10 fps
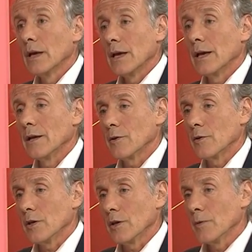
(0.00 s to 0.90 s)
and
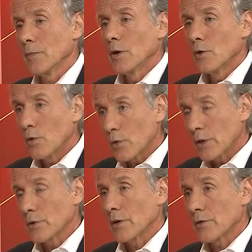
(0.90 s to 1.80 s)
the
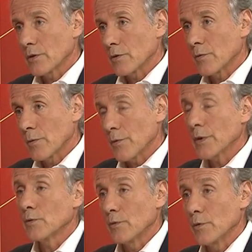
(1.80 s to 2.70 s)
orderly transition from the
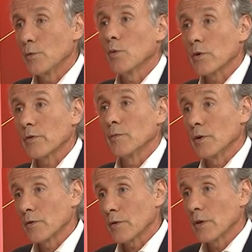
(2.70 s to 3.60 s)
Finkel review was the
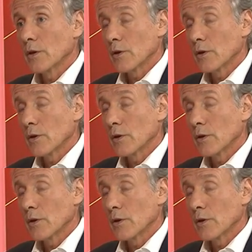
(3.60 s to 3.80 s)
most